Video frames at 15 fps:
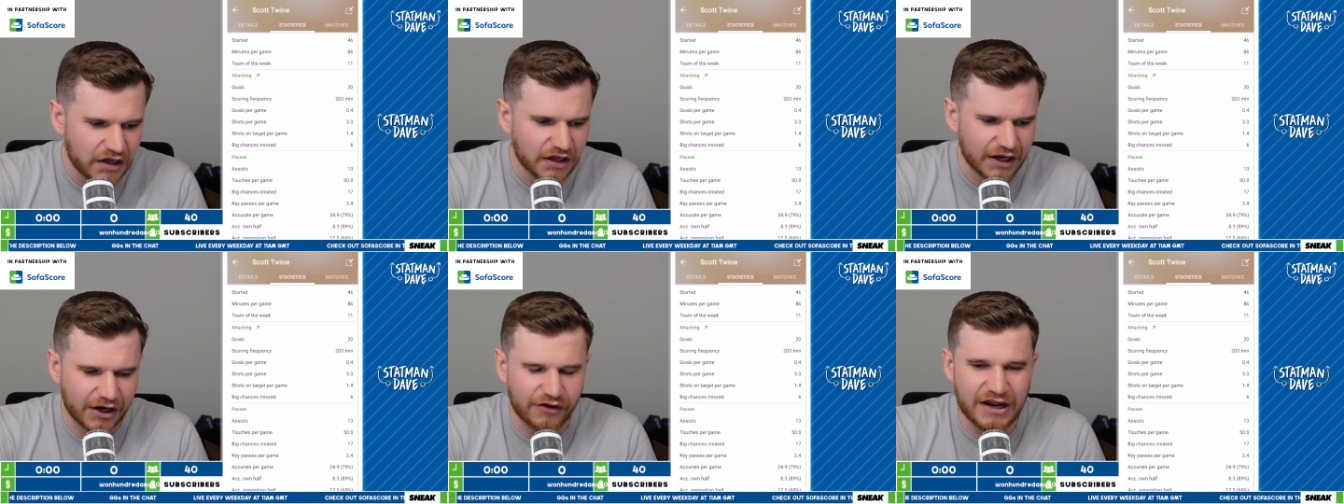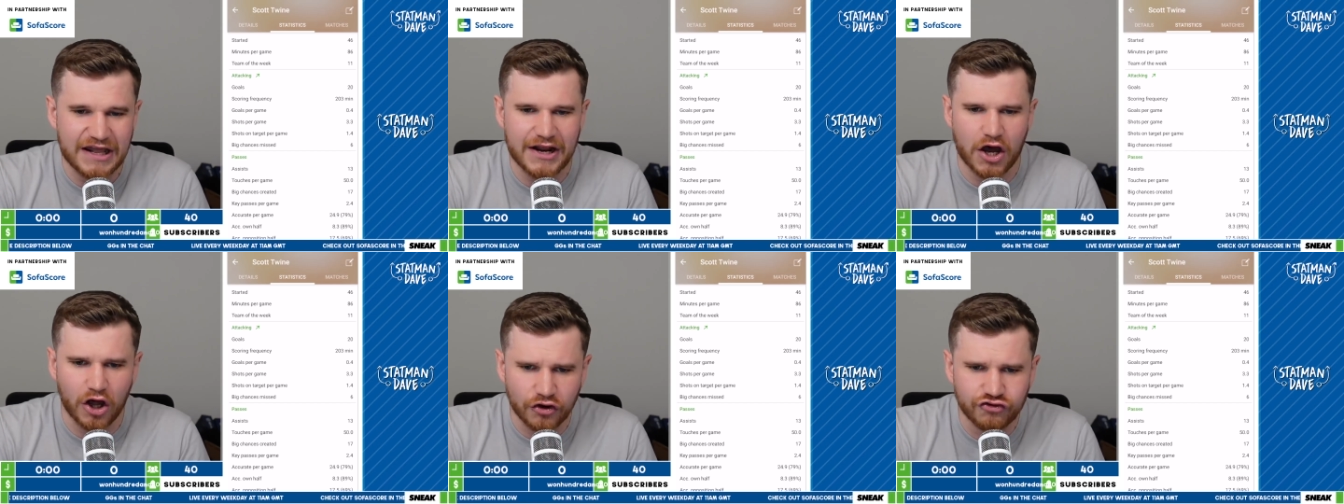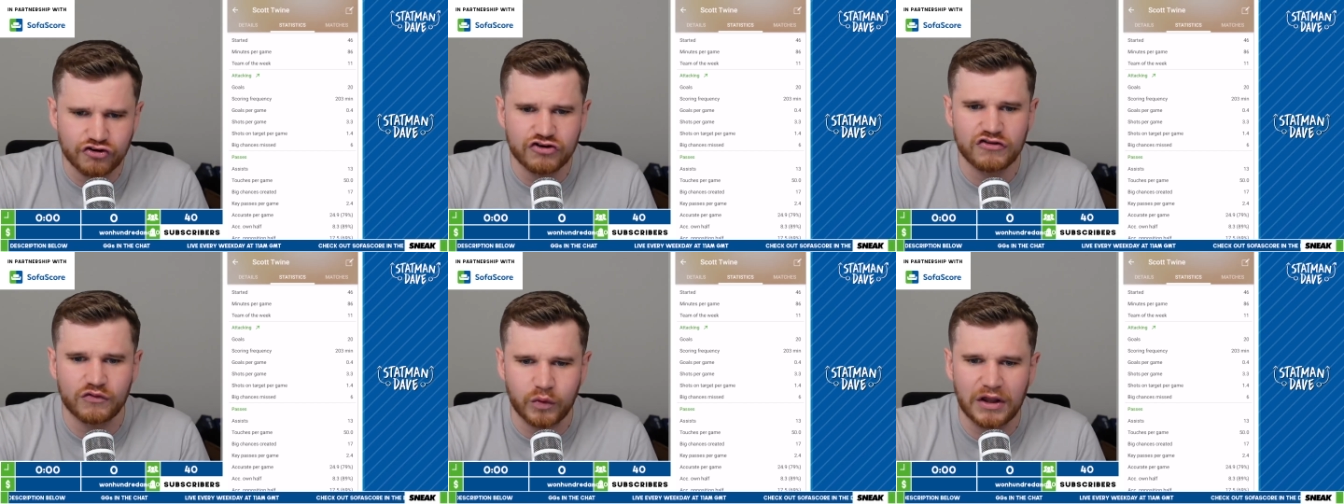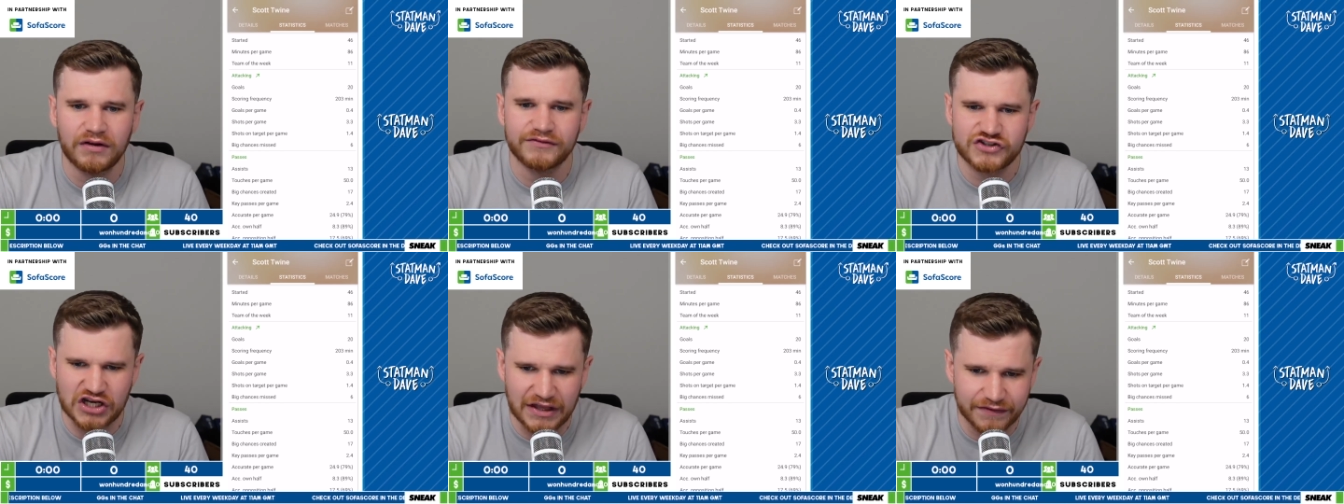and created
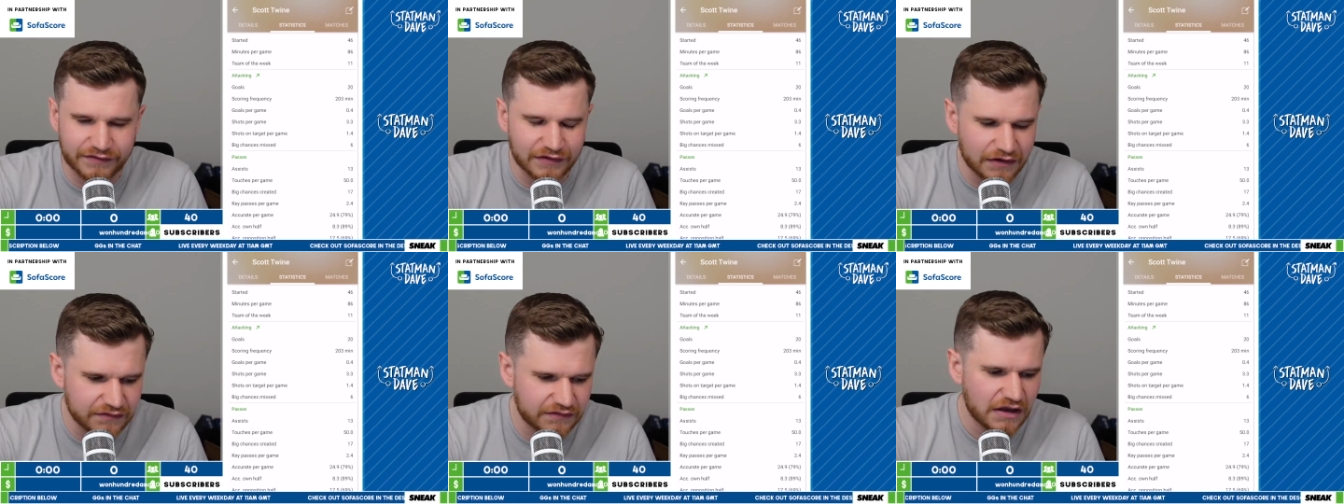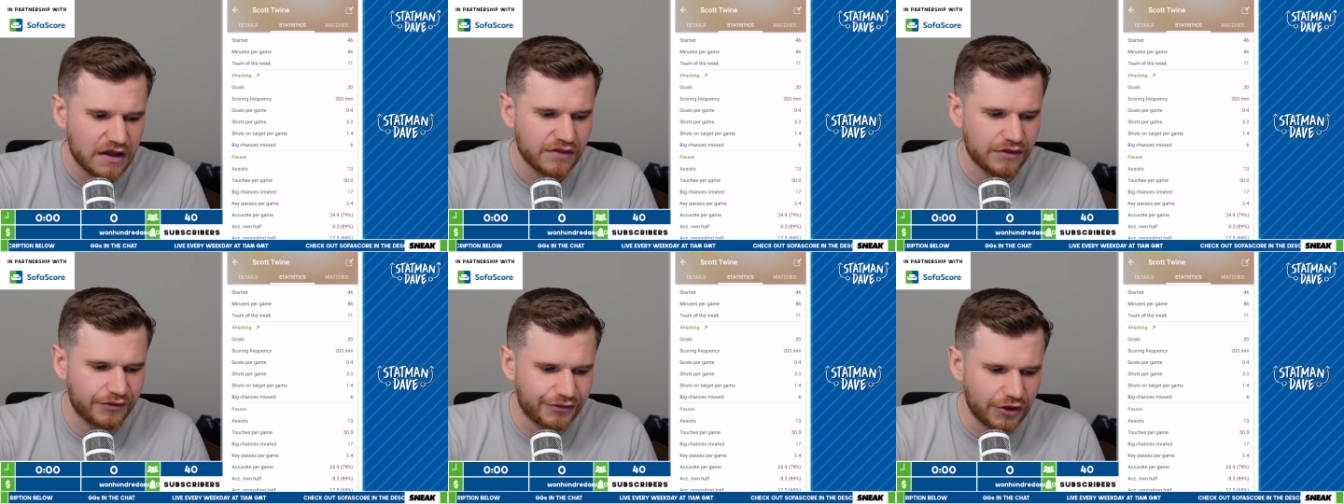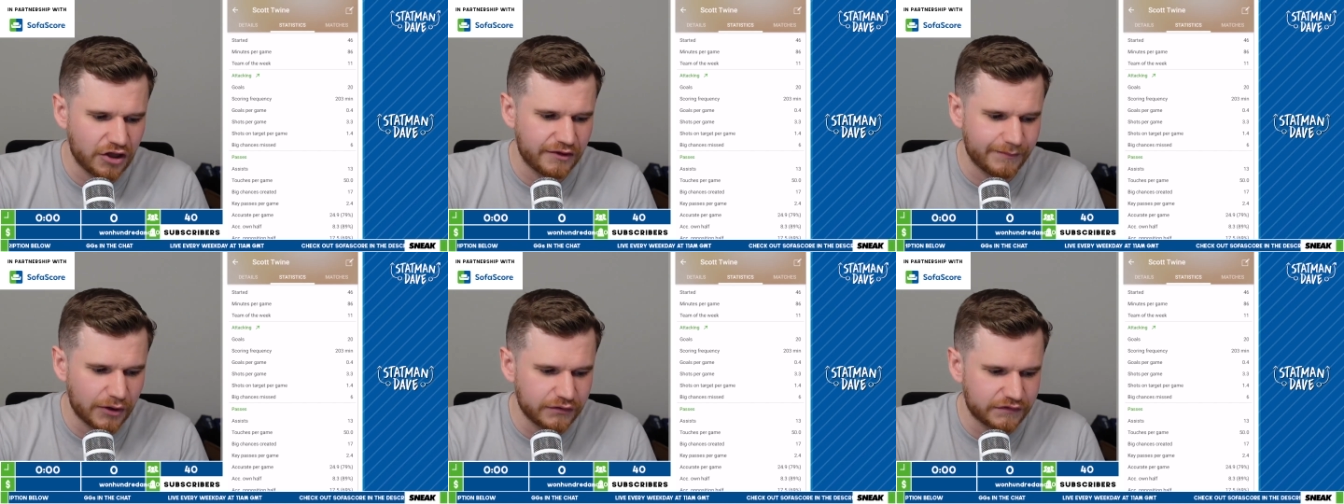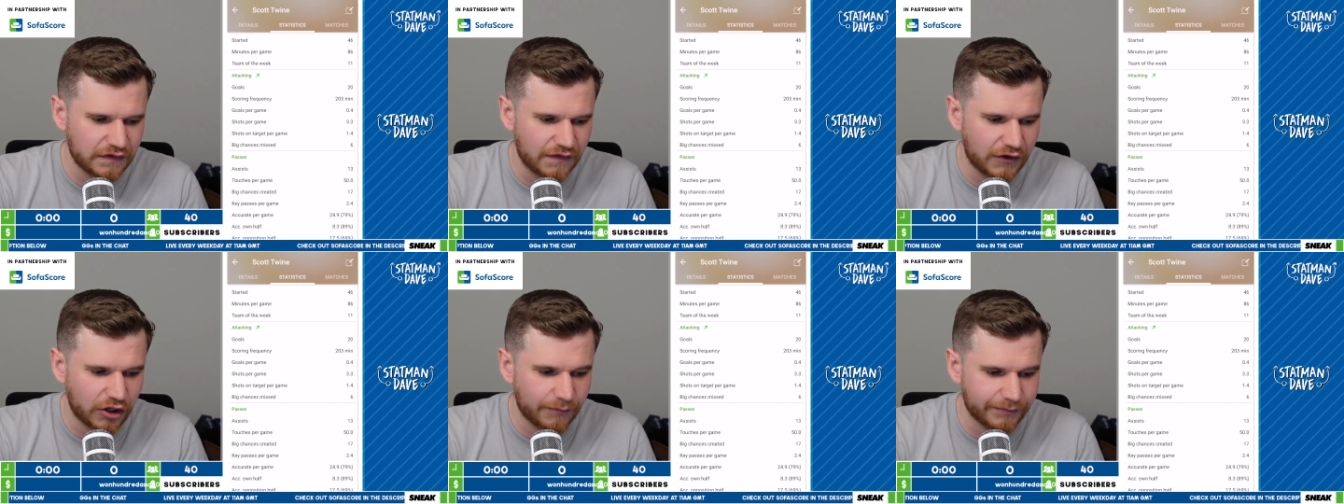112 chances, the third most in
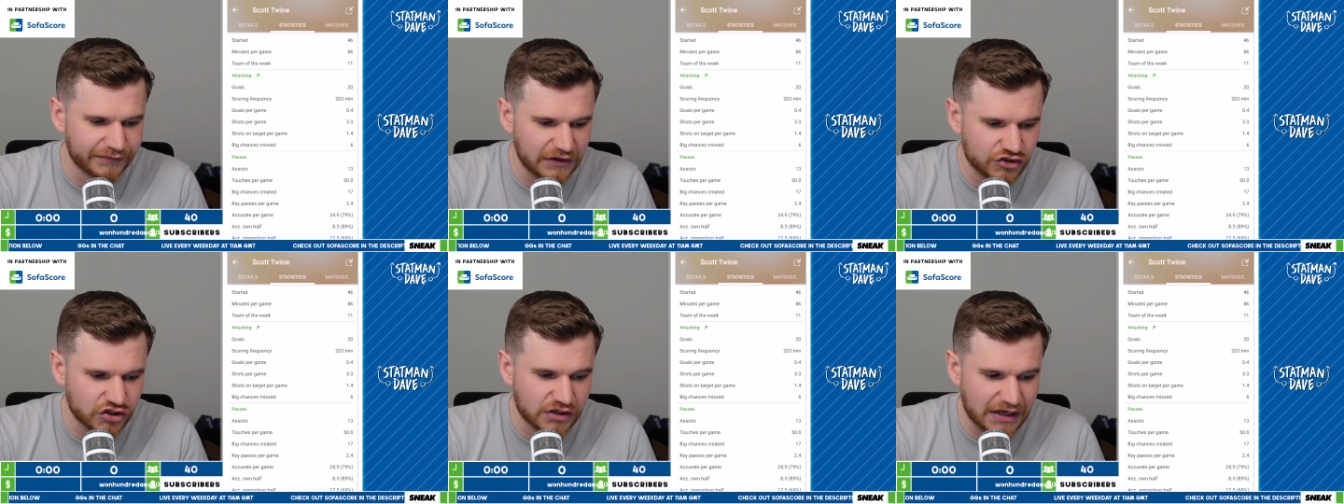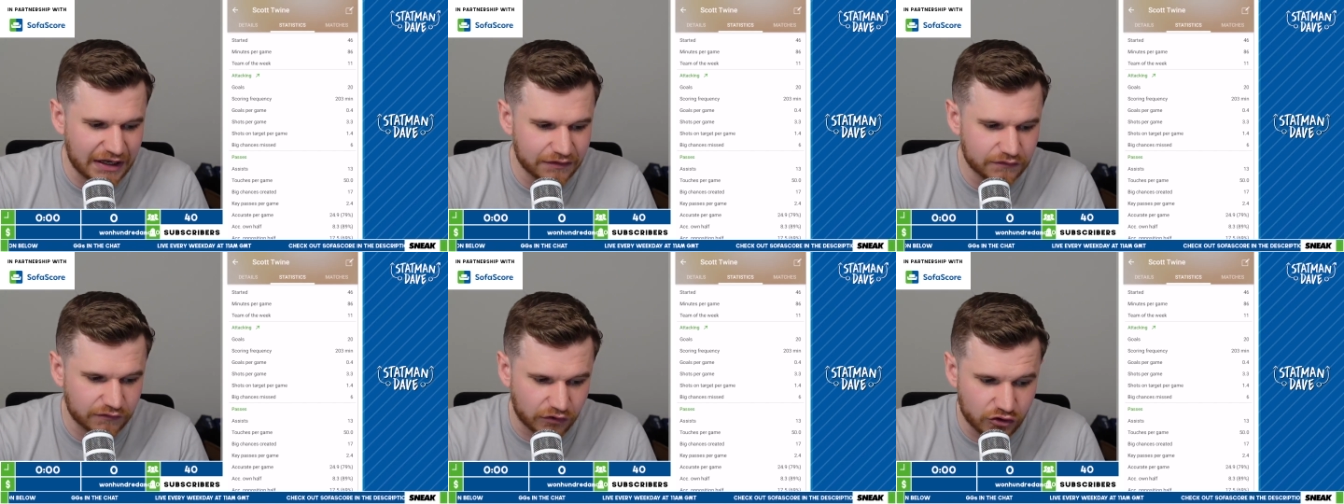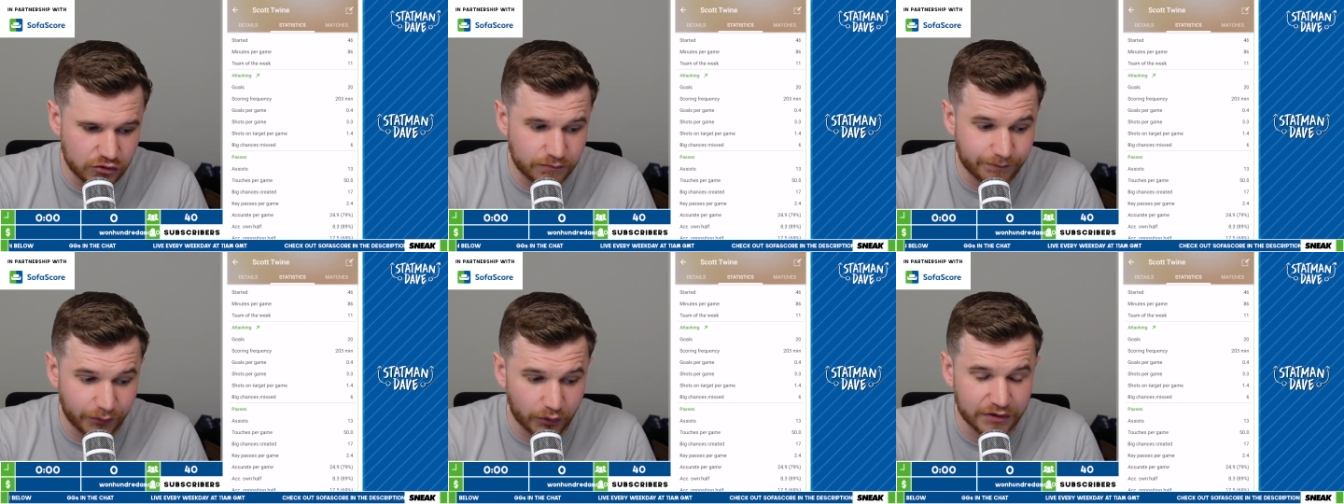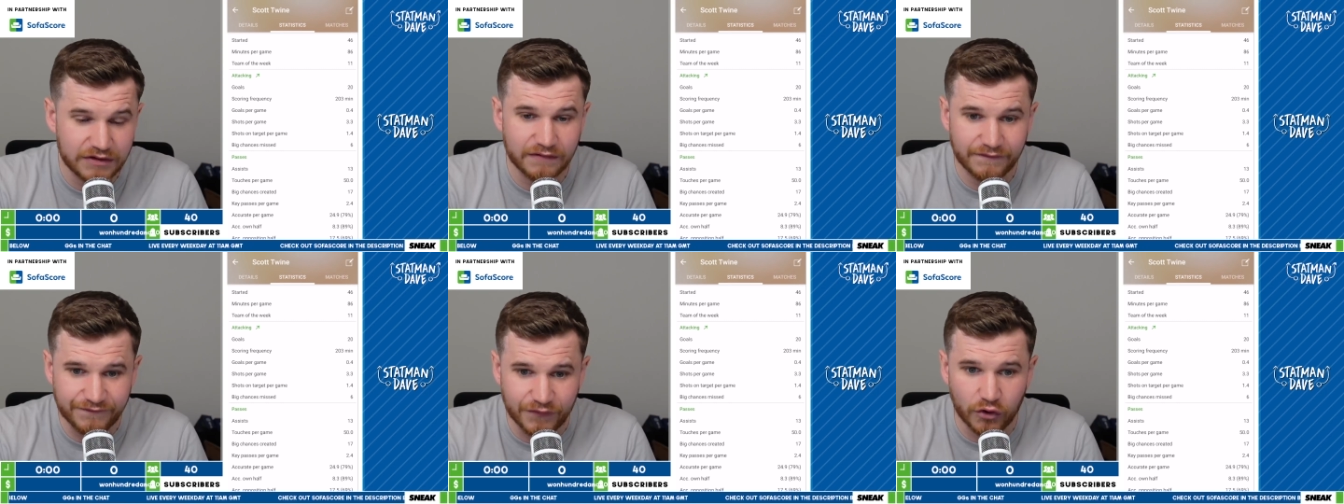the competition at
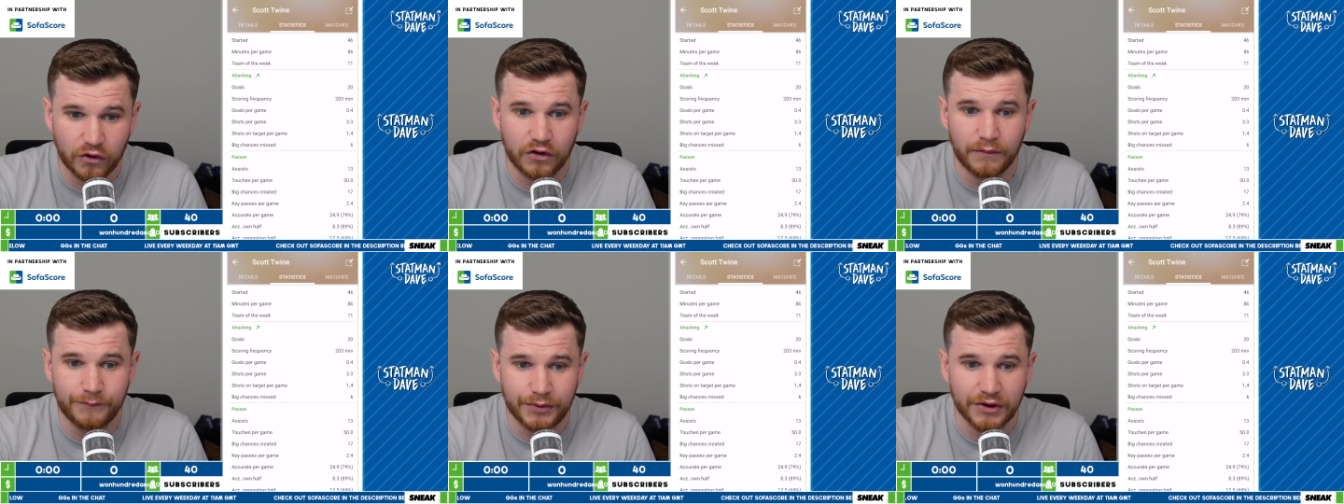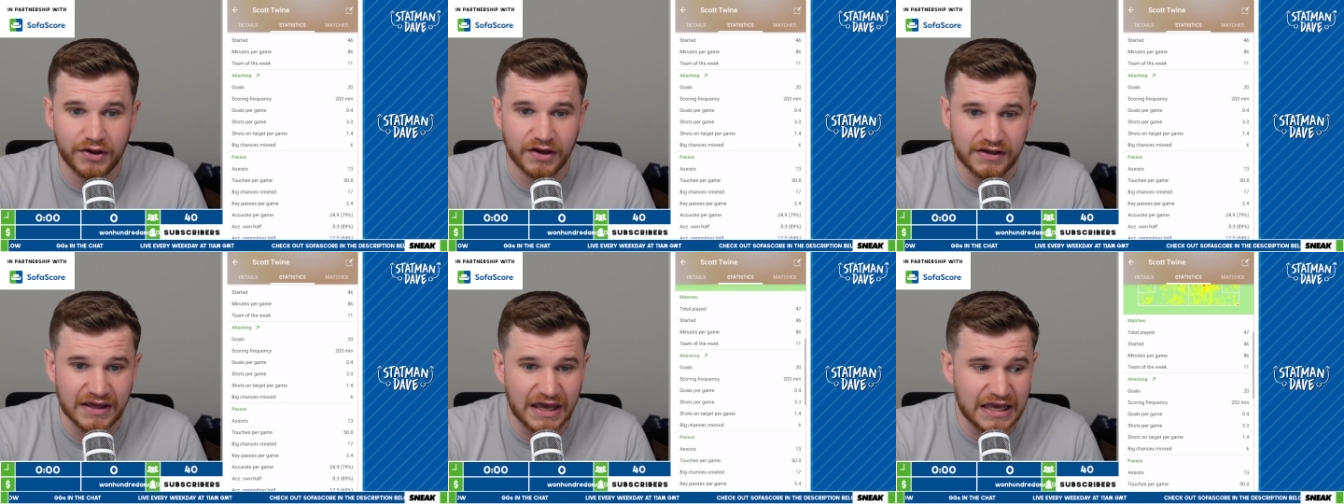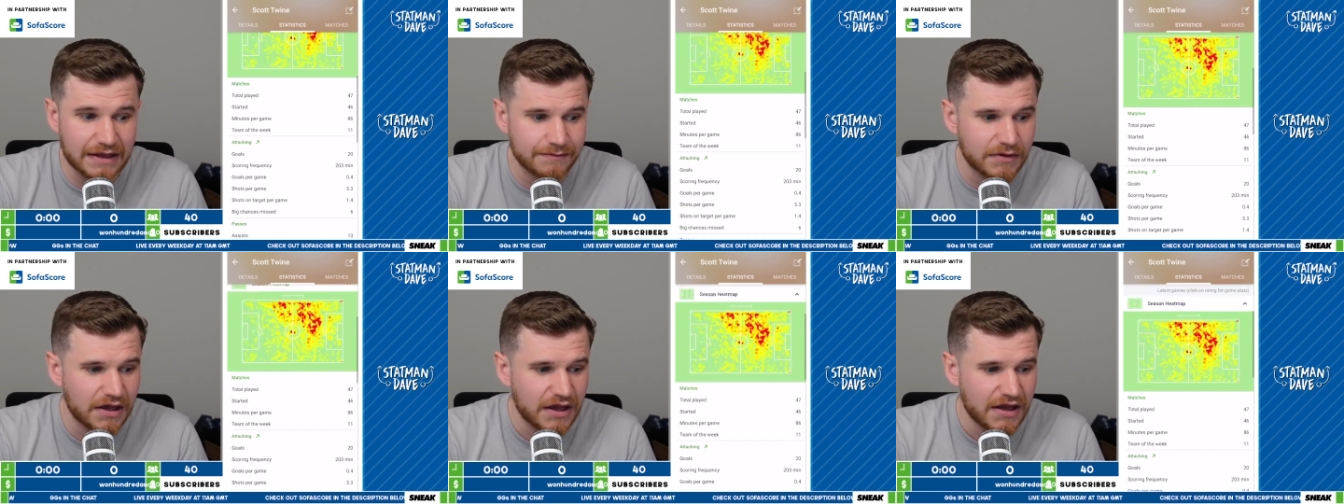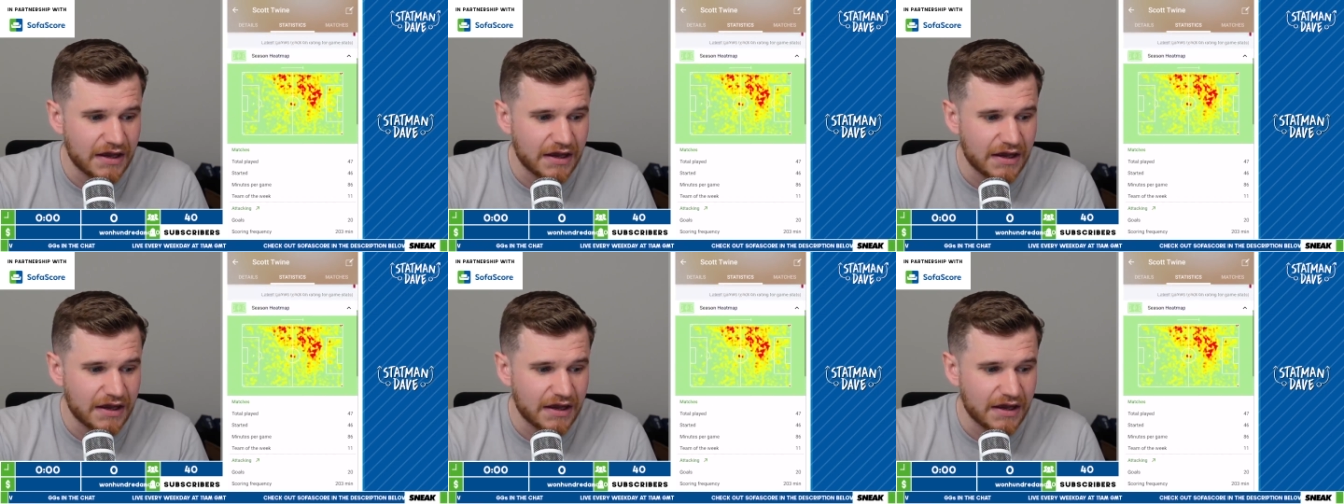2.4 per game.